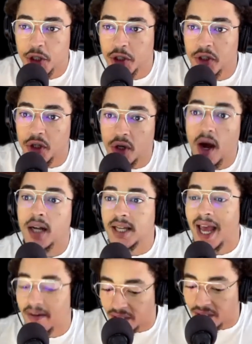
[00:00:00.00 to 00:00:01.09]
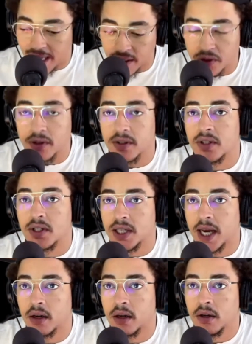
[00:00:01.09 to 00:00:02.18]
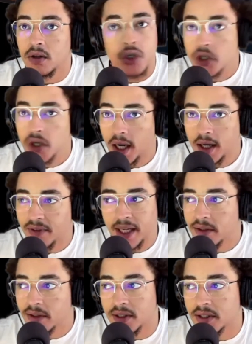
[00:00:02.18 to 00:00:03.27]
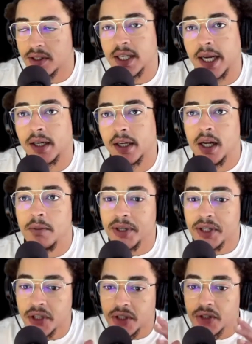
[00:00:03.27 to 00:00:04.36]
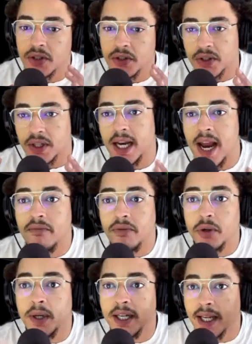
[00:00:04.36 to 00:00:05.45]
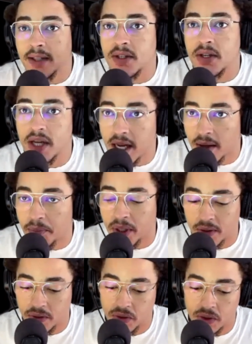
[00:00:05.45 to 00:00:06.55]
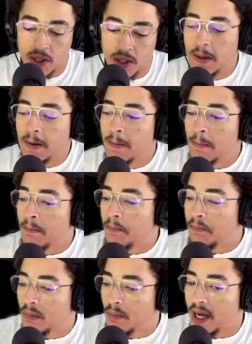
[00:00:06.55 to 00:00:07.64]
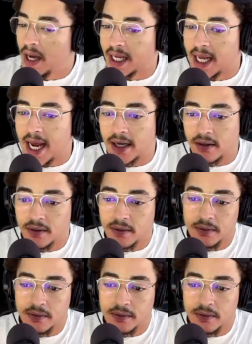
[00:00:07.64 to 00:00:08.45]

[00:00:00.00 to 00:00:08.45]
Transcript: should not have led to this attack, should not have led to this attack. But just so that everyone gets an ear, because again,